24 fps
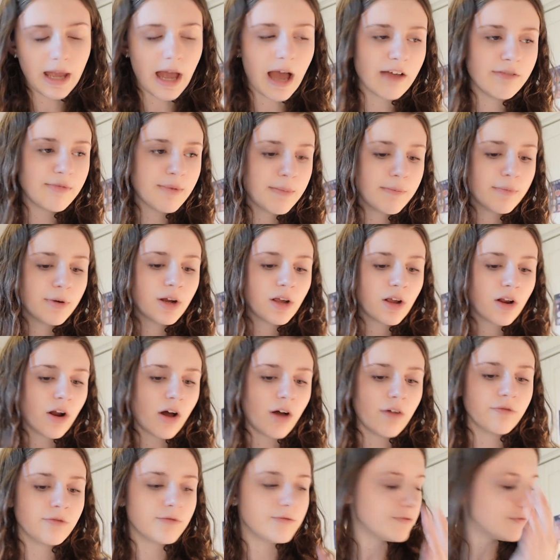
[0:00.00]
I've been putting it
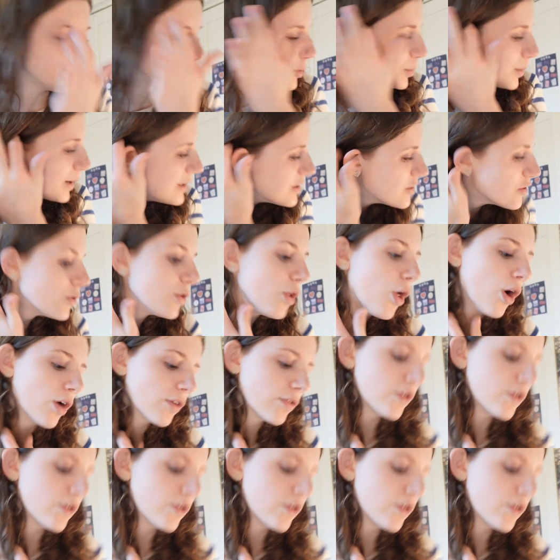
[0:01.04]
off for way too long